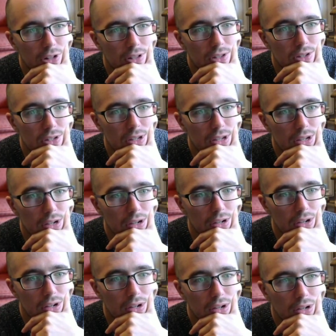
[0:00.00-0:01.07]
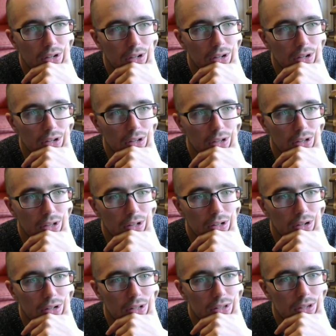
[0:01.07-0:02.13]
let's see.
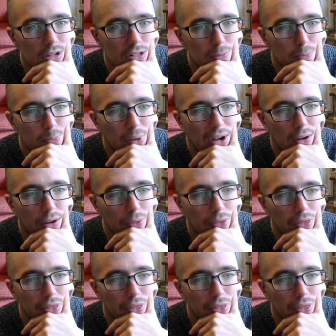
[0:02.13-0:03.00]
It's about